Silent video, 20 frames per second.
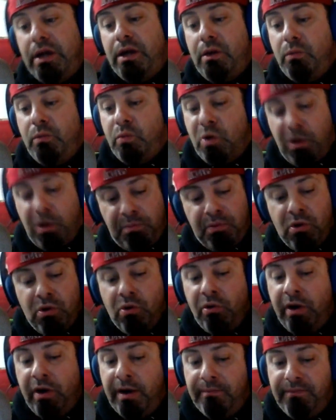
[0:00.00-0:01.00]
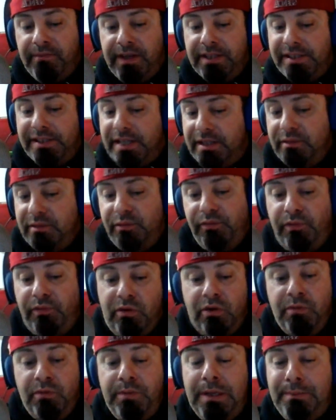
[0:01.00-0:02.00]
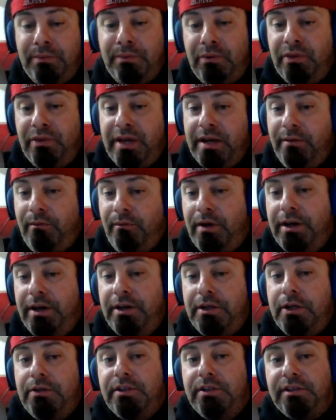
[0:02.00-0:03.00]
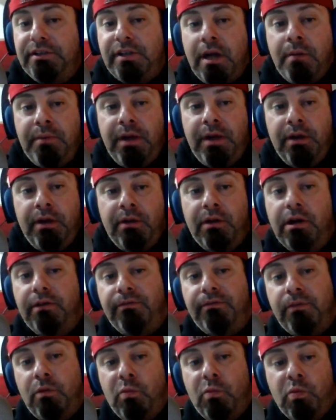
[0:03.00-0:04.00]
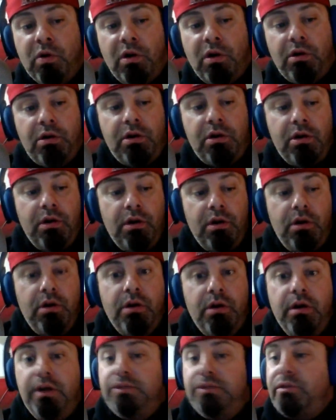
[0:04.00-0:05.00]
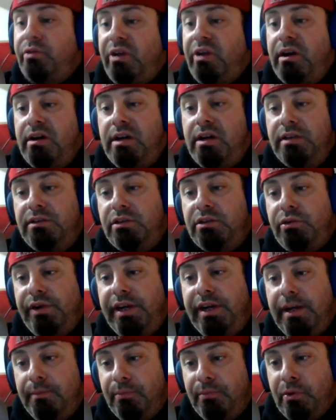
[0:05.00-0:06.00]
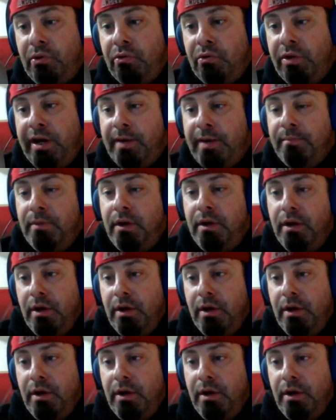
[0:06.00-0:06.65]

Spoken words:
work program visas for people that want to just come here for work. A good screening program.